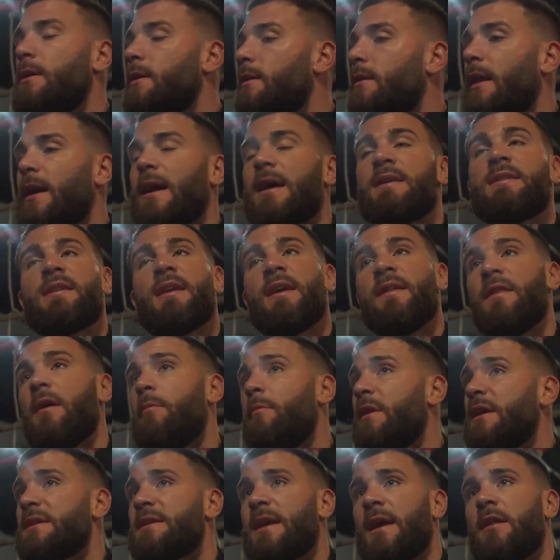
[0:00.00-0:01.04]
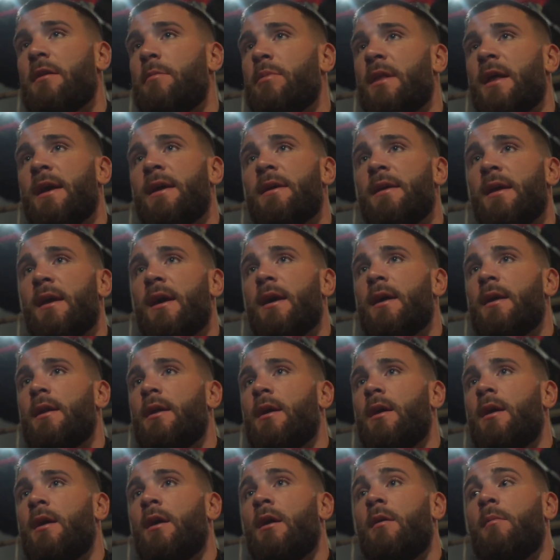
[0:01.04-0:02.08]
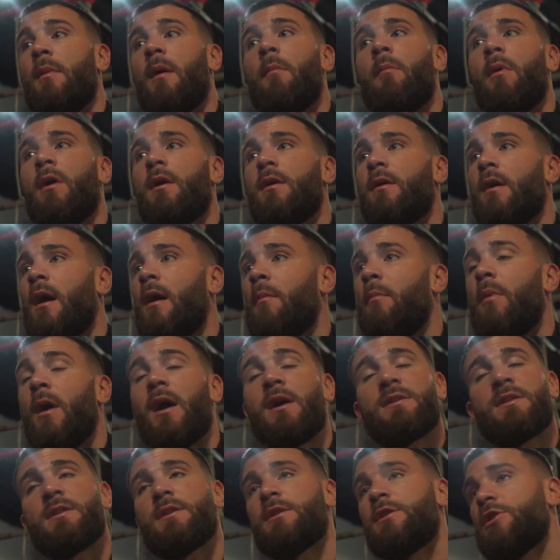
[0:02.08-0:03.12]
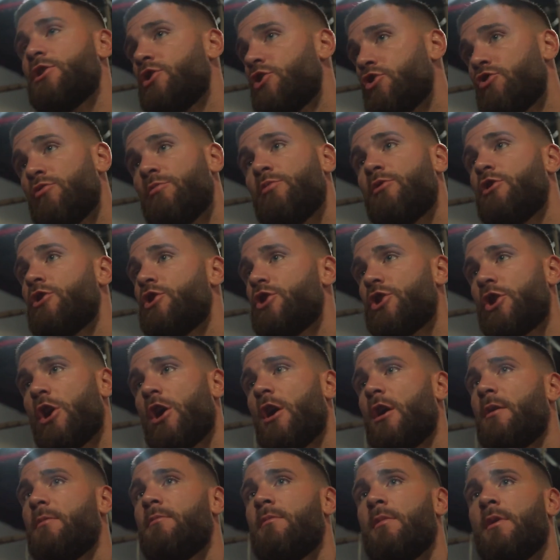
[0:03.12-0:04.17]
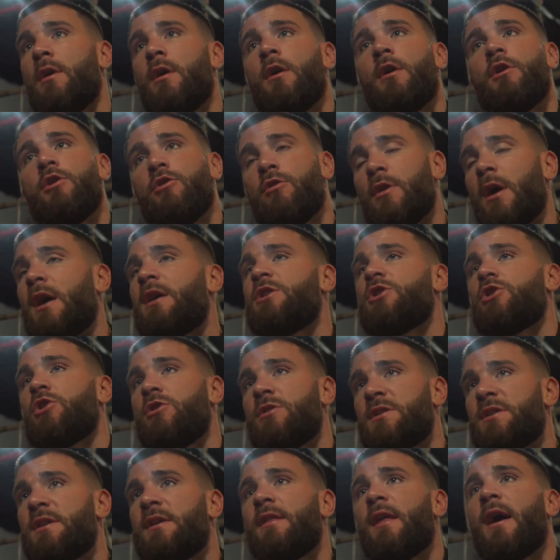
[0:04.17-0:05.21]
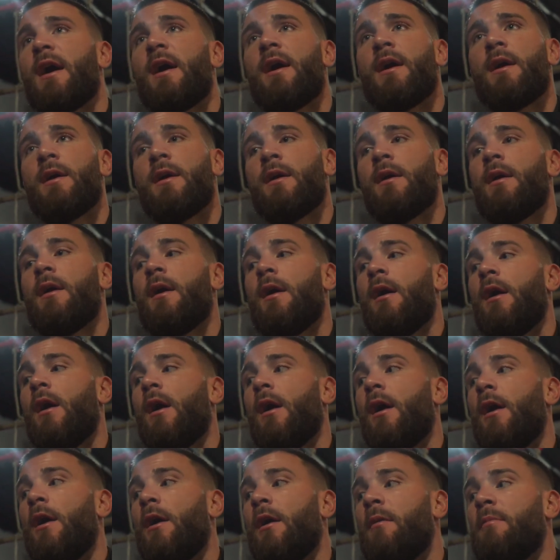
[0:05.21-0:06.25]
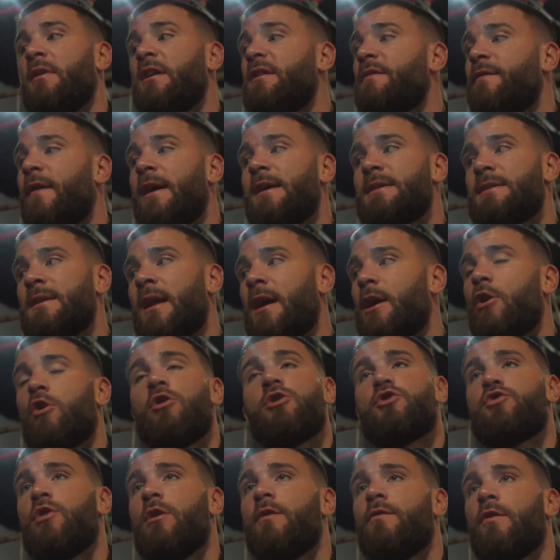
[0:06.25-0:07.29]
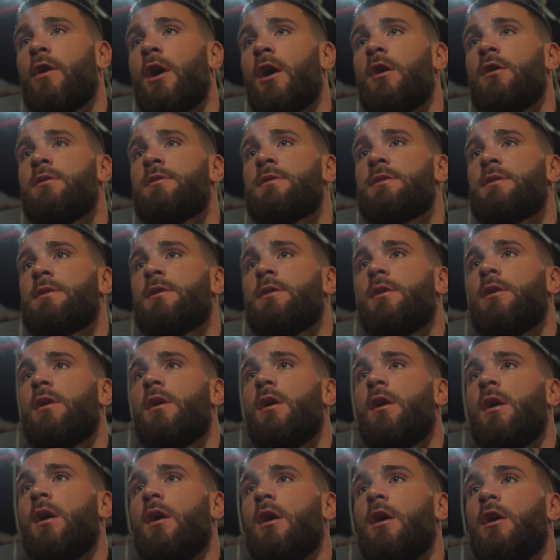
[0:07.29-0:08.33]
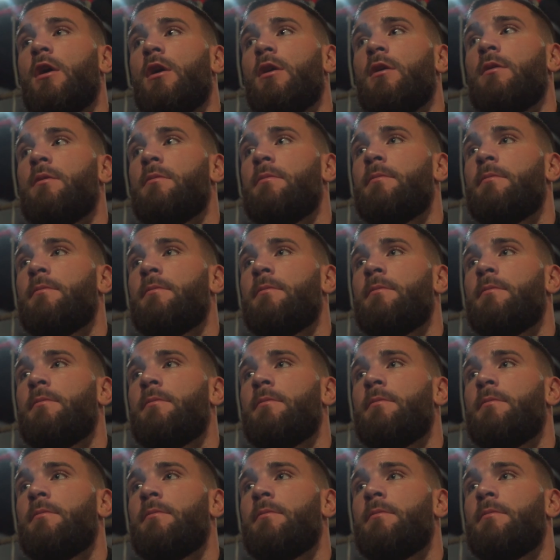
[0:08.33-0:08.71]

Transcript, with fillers: Like I said, the best the Plant yet. Um, boxing is super sharp. You guys want to see that. Um, this fight's not going 12 rounds. Um,